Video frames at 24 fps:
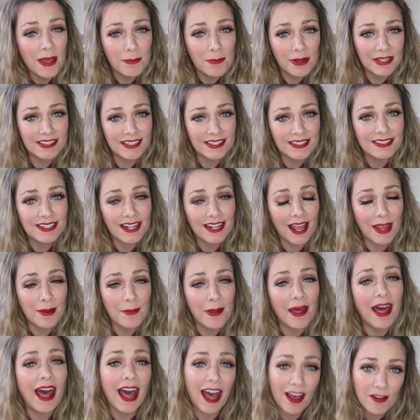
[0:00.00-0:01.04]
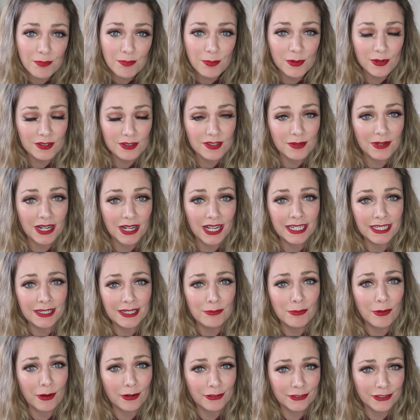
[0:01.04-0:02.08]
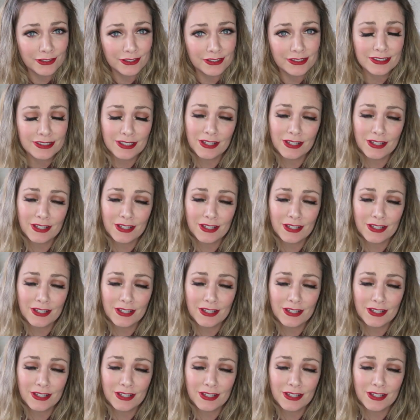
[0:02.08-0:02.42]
But disclaimer, I have bought some cleaning products.